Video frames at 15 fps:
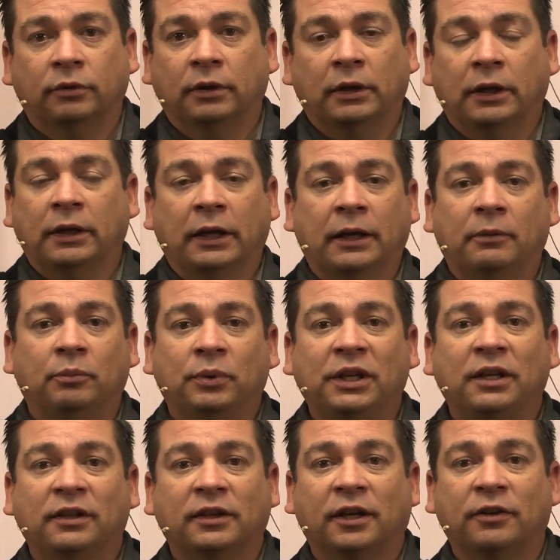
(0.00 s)
and, and
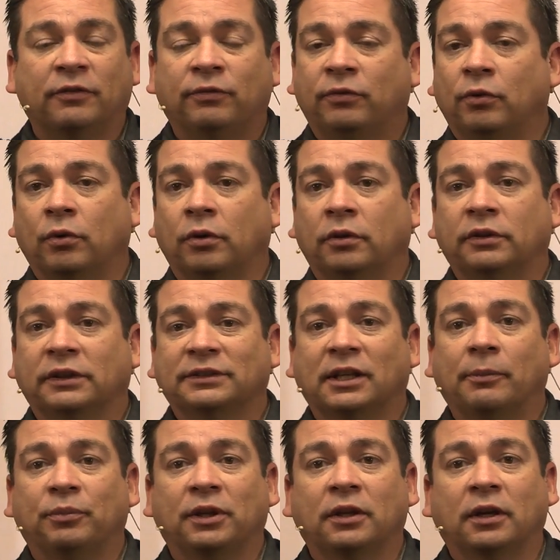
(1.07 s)
being there for
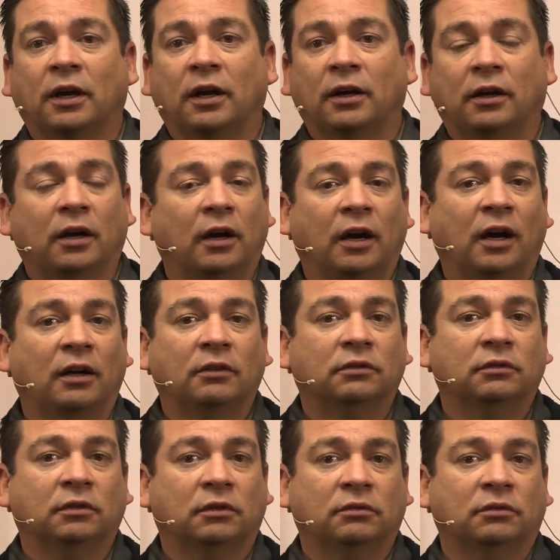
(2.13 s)
something,
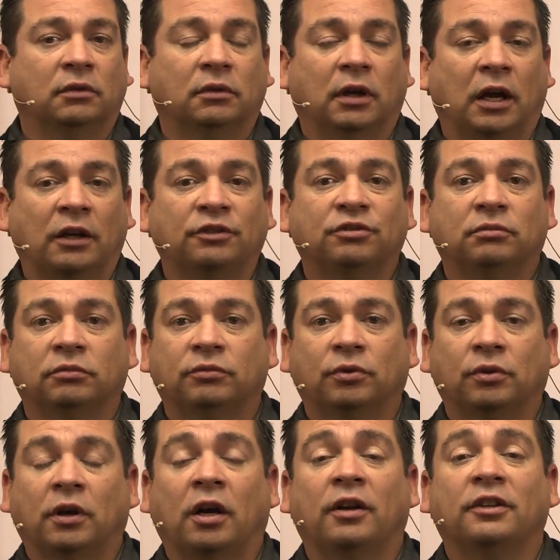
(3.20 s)
un,
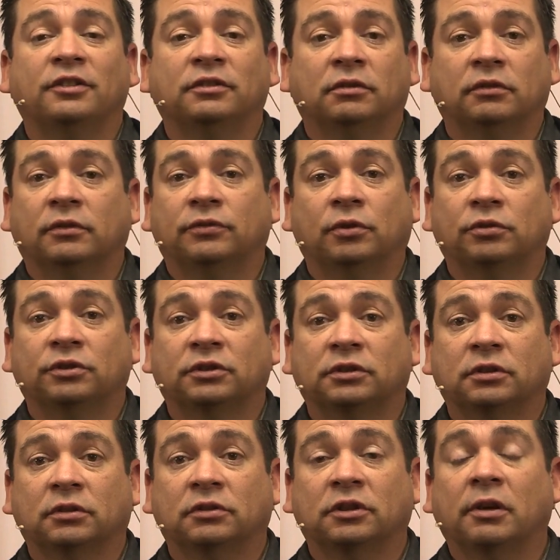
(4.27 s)
for, un, for
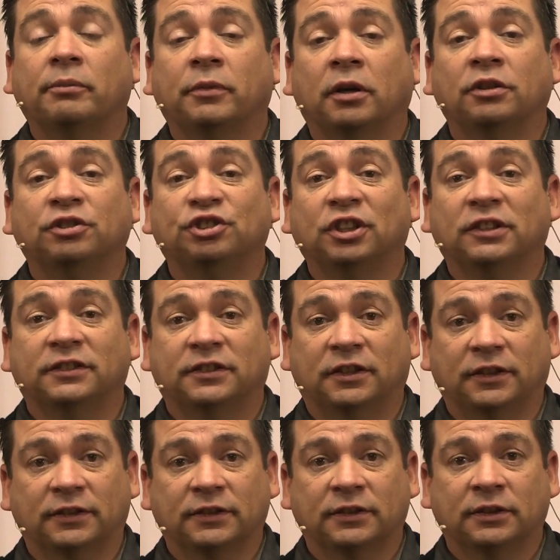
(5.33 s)
some
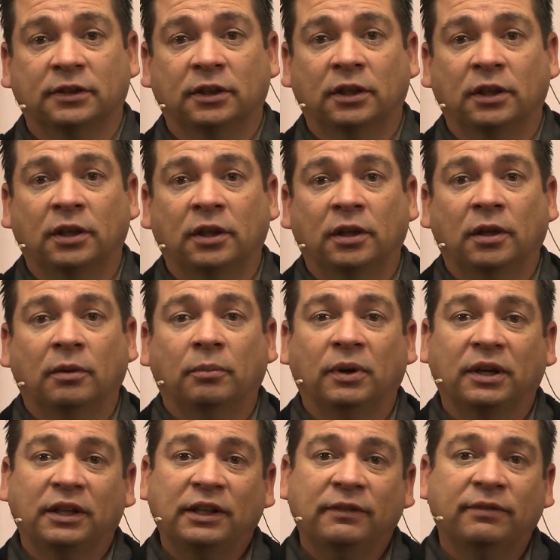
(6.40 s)
injustice.
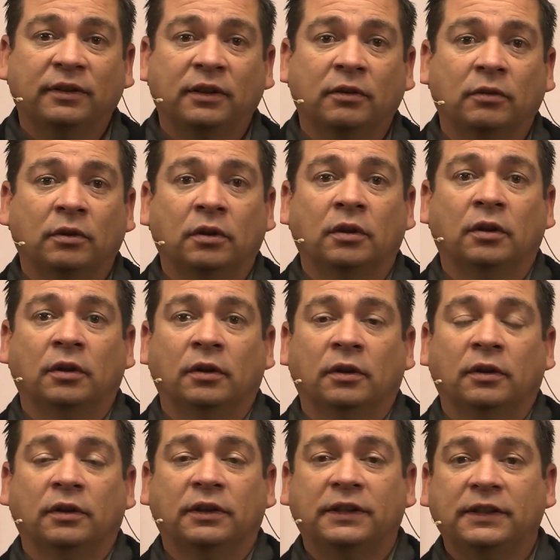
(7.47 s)
But even
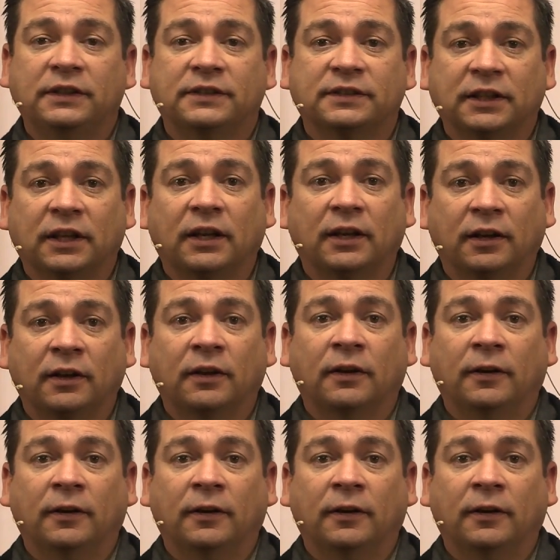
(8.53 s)
he said,